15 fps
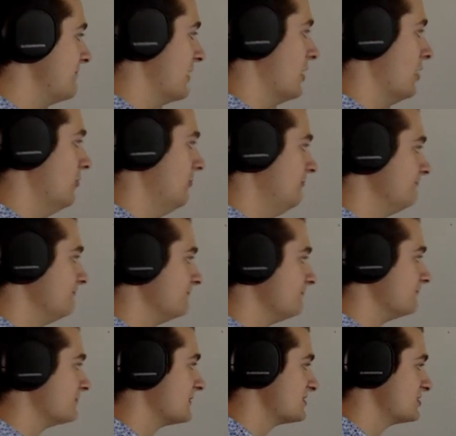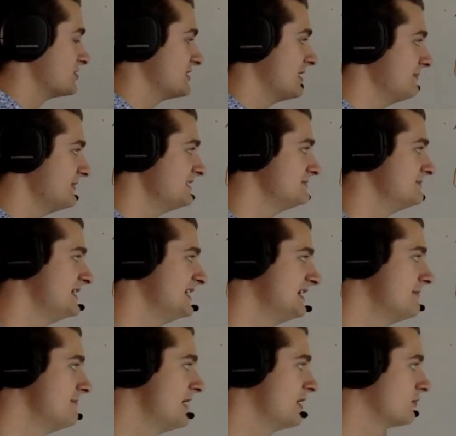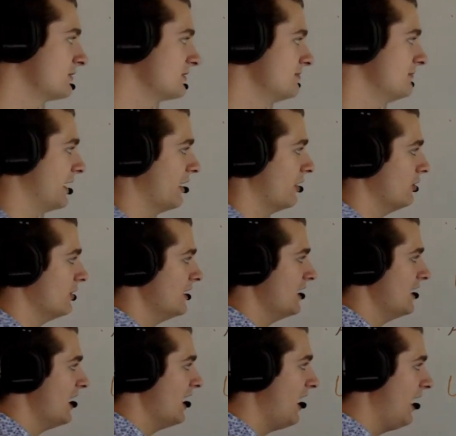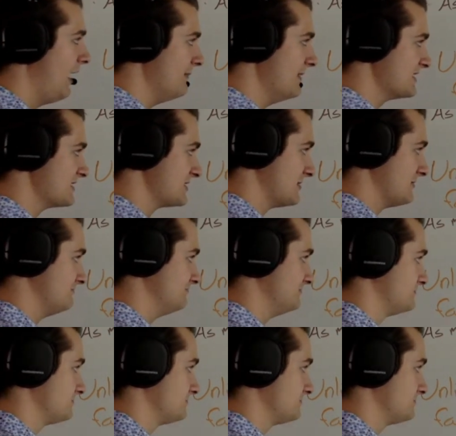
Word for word: Bo so something's being compared with Bo hummus